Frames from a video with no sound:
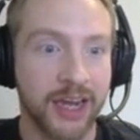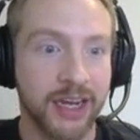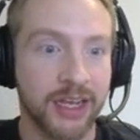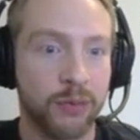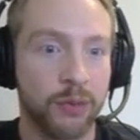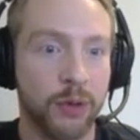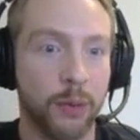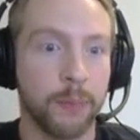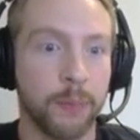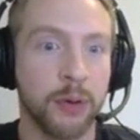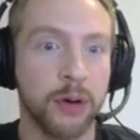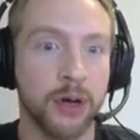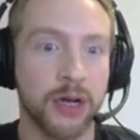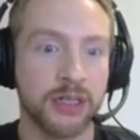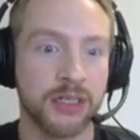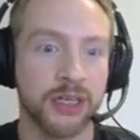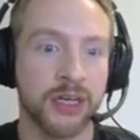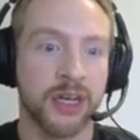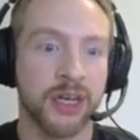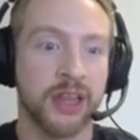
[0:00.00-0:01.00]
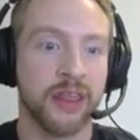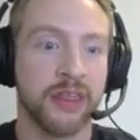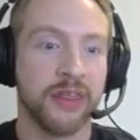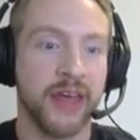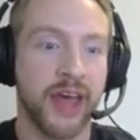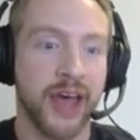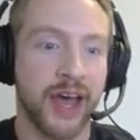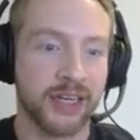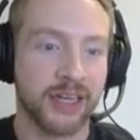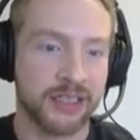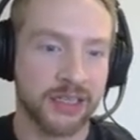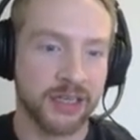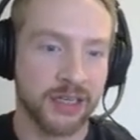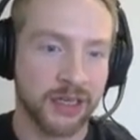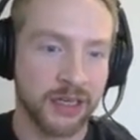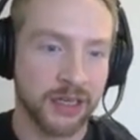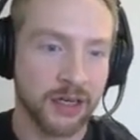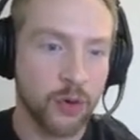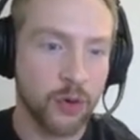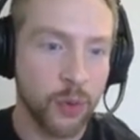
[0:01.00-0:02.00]
it will put that
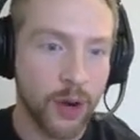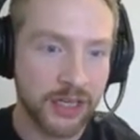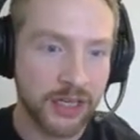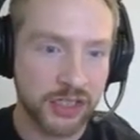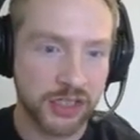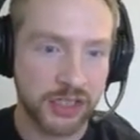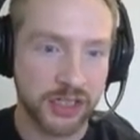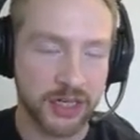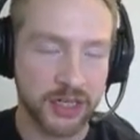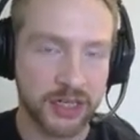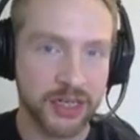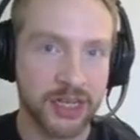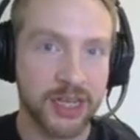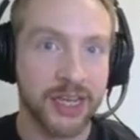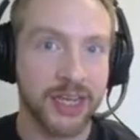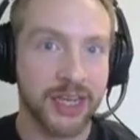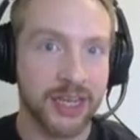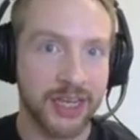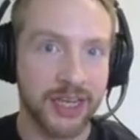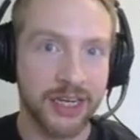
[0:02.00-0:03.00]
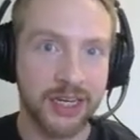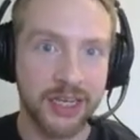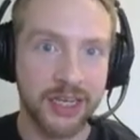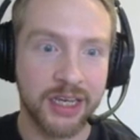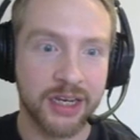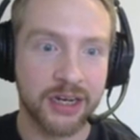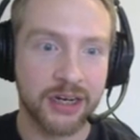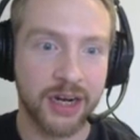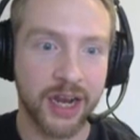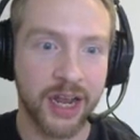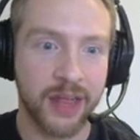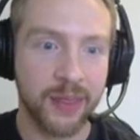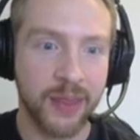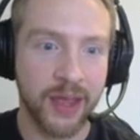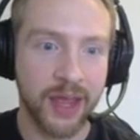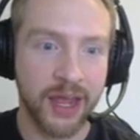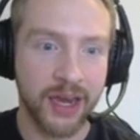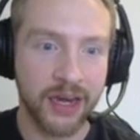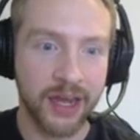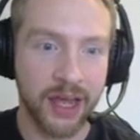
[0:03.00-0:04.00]
question in here, and
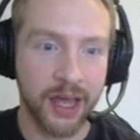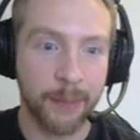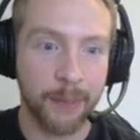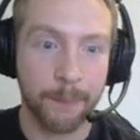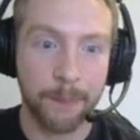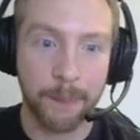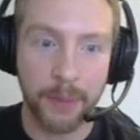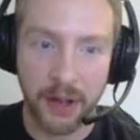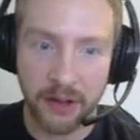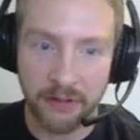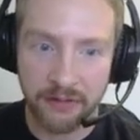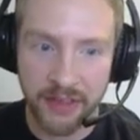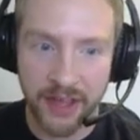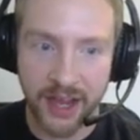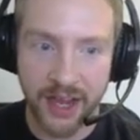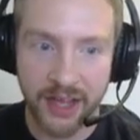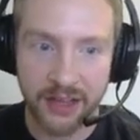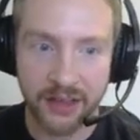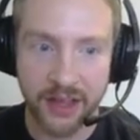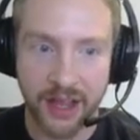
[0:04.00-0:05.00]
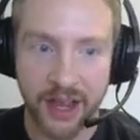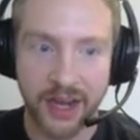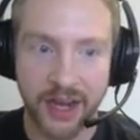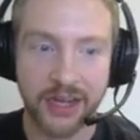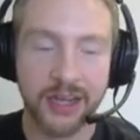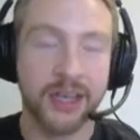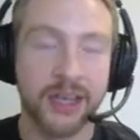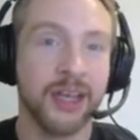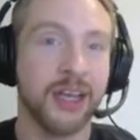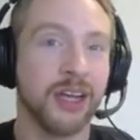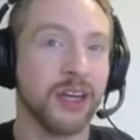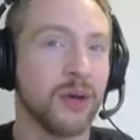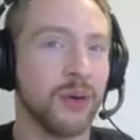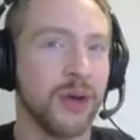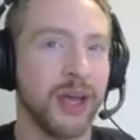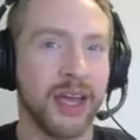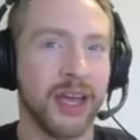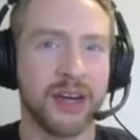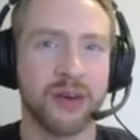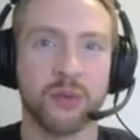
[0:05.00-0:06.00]
then above that line, go
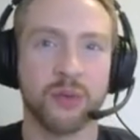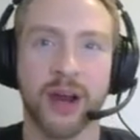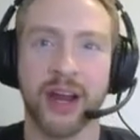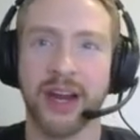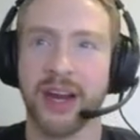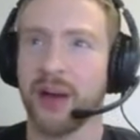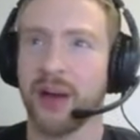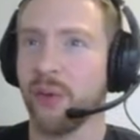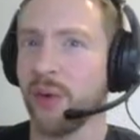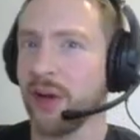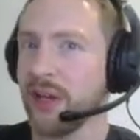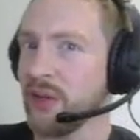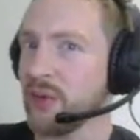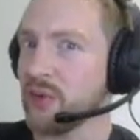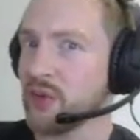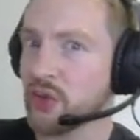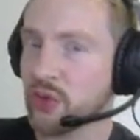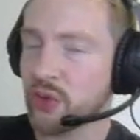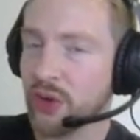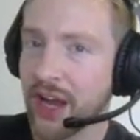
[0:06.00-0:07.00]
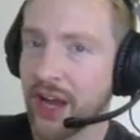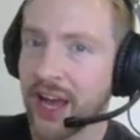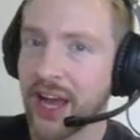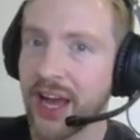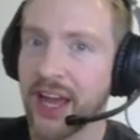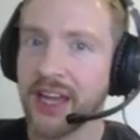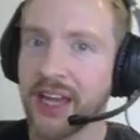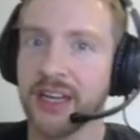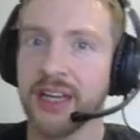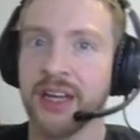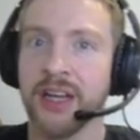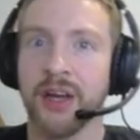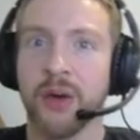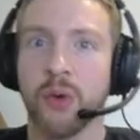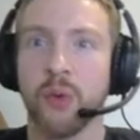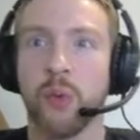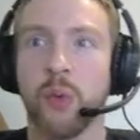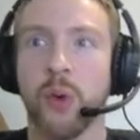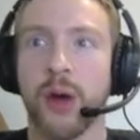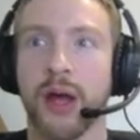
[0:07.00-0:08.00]
ahead and write out what you tried,
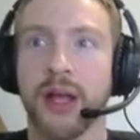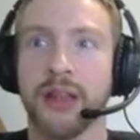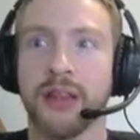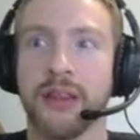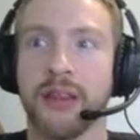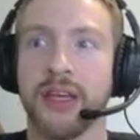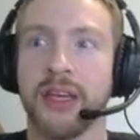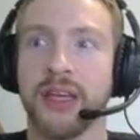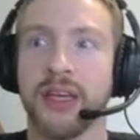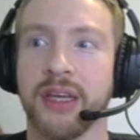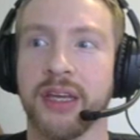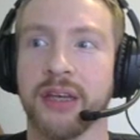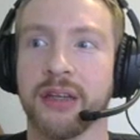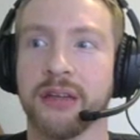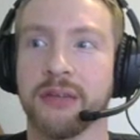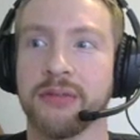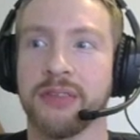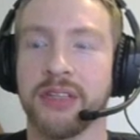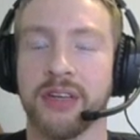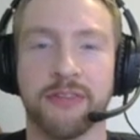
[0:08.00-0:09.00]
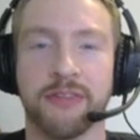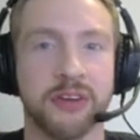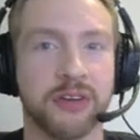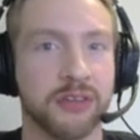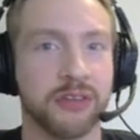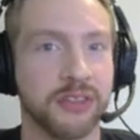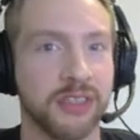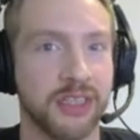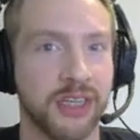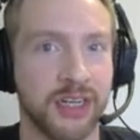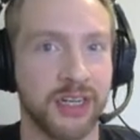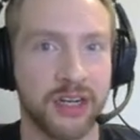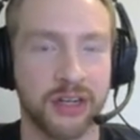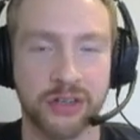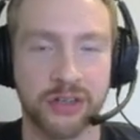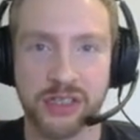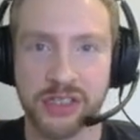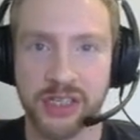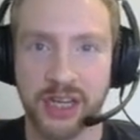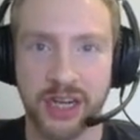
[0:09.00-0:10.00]
what the difficulty in
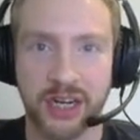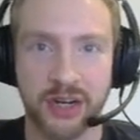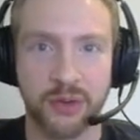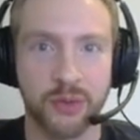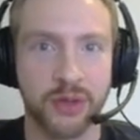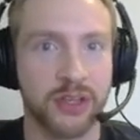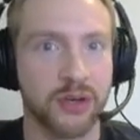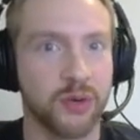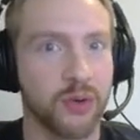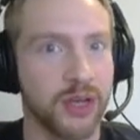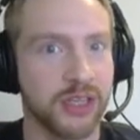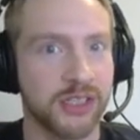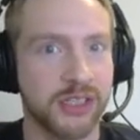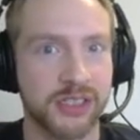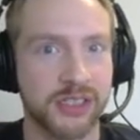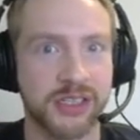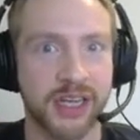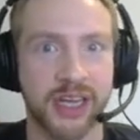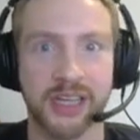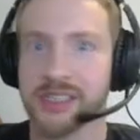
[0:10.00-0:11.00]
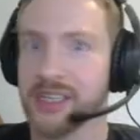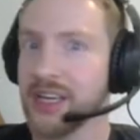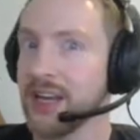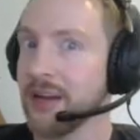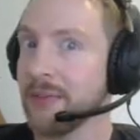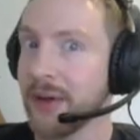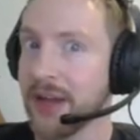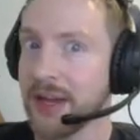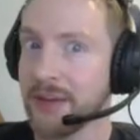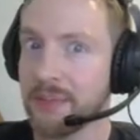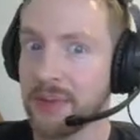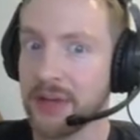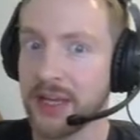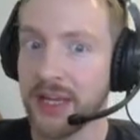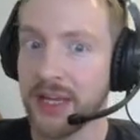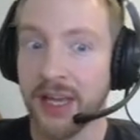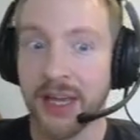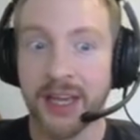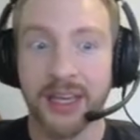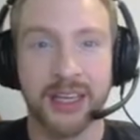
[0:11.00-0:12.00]
understanding what the question's asking might
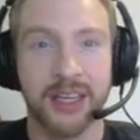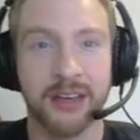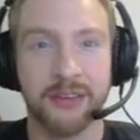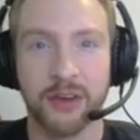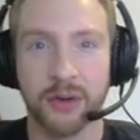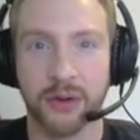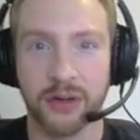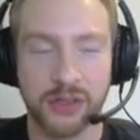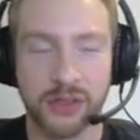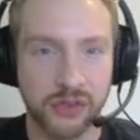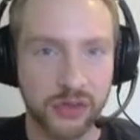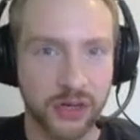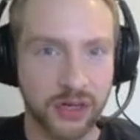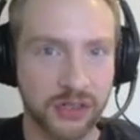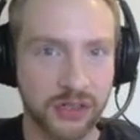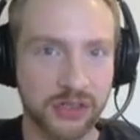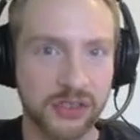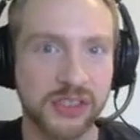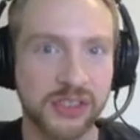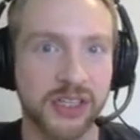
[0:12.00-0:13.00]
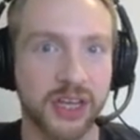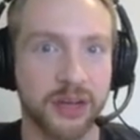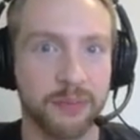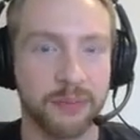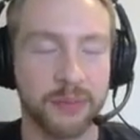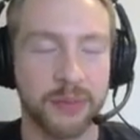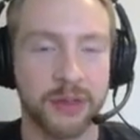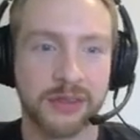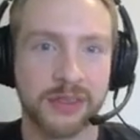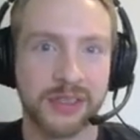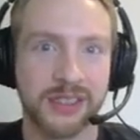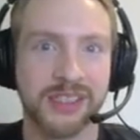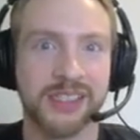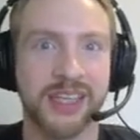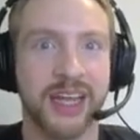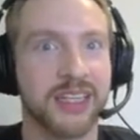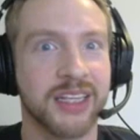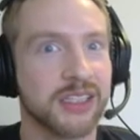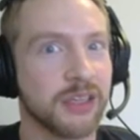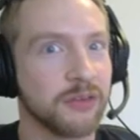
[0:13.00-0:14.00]
be. Give your instructor some
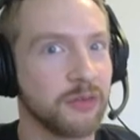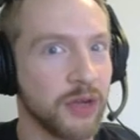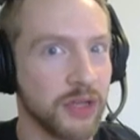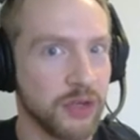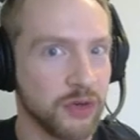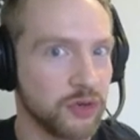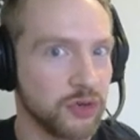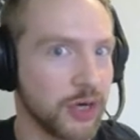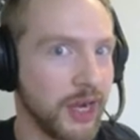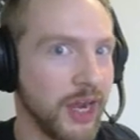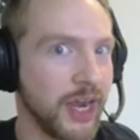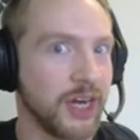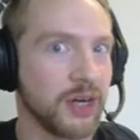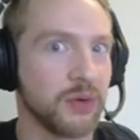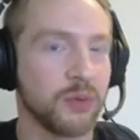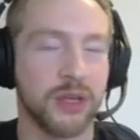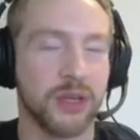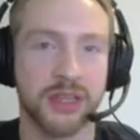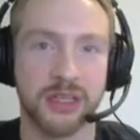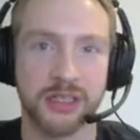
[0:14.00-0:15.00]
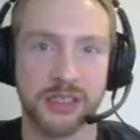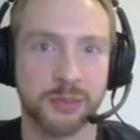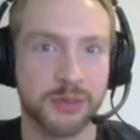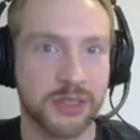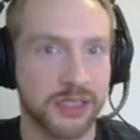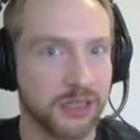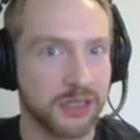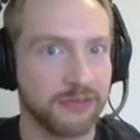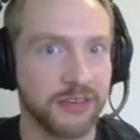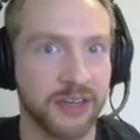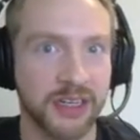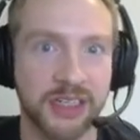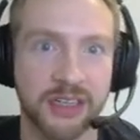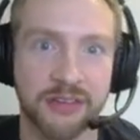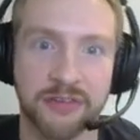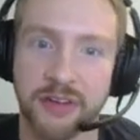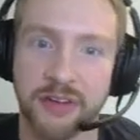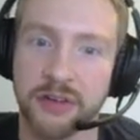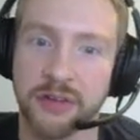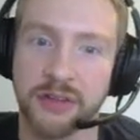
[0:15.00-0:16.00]
sense of what you tried or what the specific
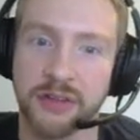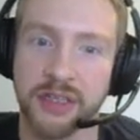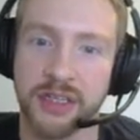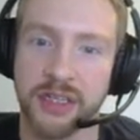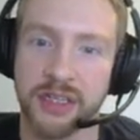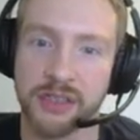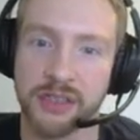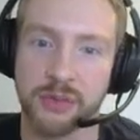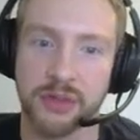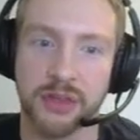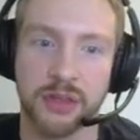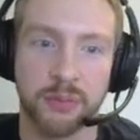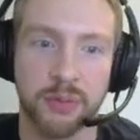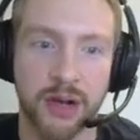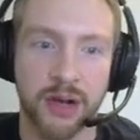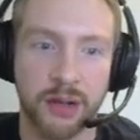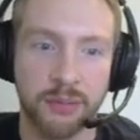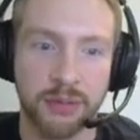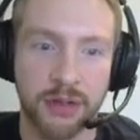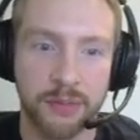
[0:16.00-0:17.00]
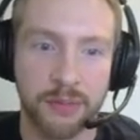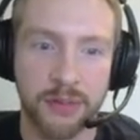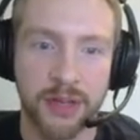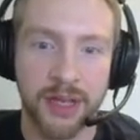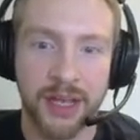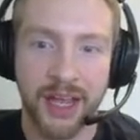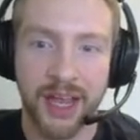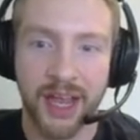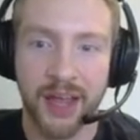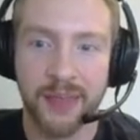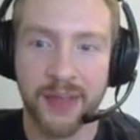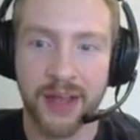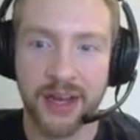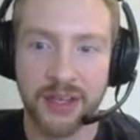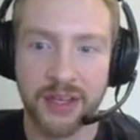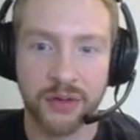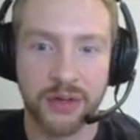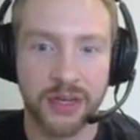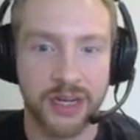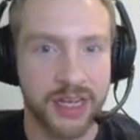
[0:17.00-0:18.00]
difficulty is with the problem, and then
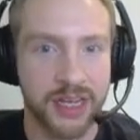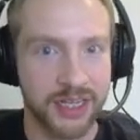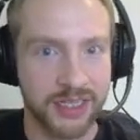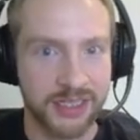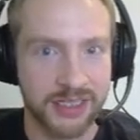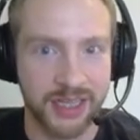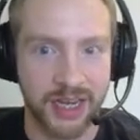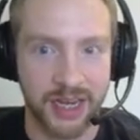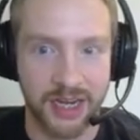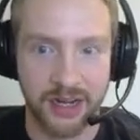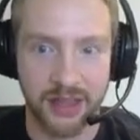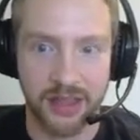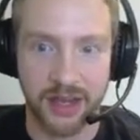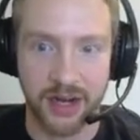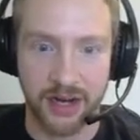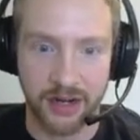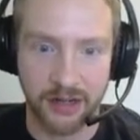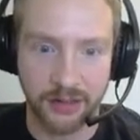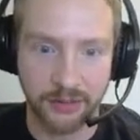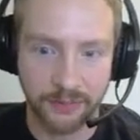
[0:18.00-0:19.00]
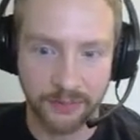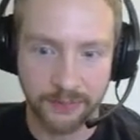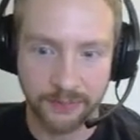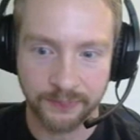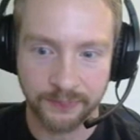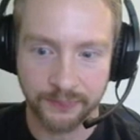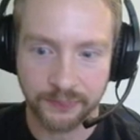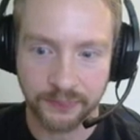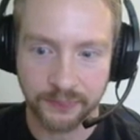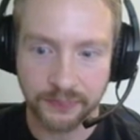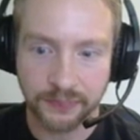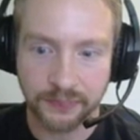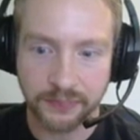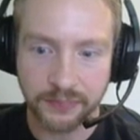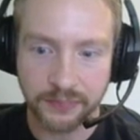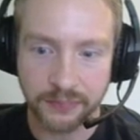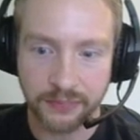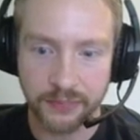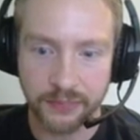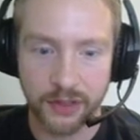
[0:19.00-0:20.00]
you can hit send there,
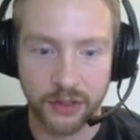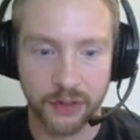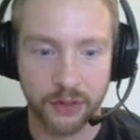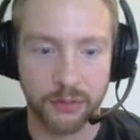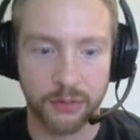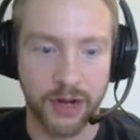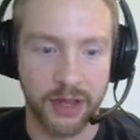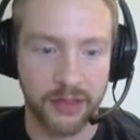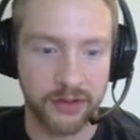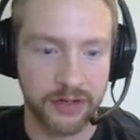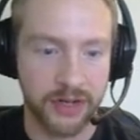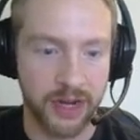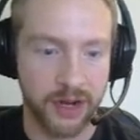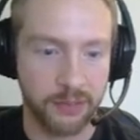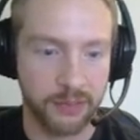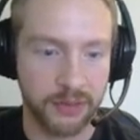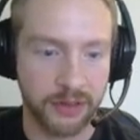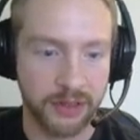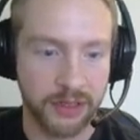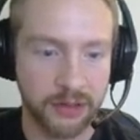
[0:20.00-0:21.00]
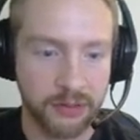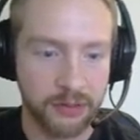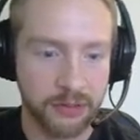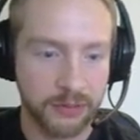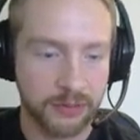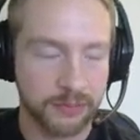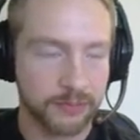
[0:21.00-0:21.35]
or rather down below.